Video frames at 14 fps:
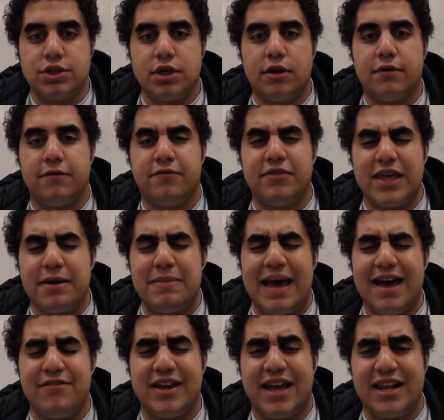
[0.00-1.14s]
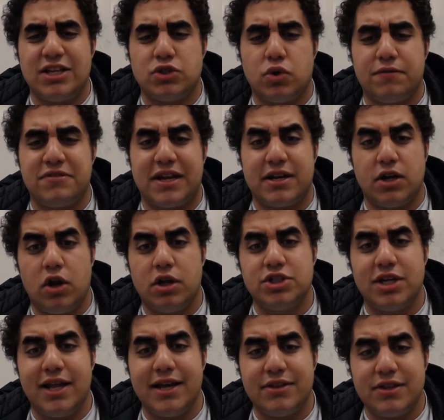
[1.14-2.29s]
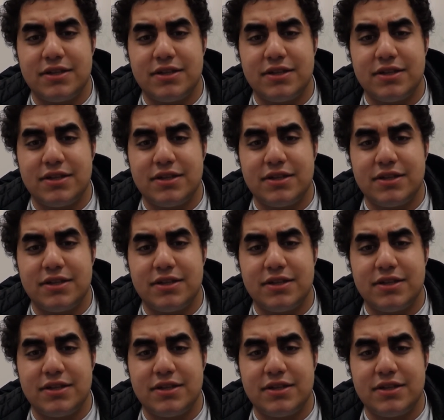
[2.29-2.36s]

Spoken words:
of them having any sort of technology like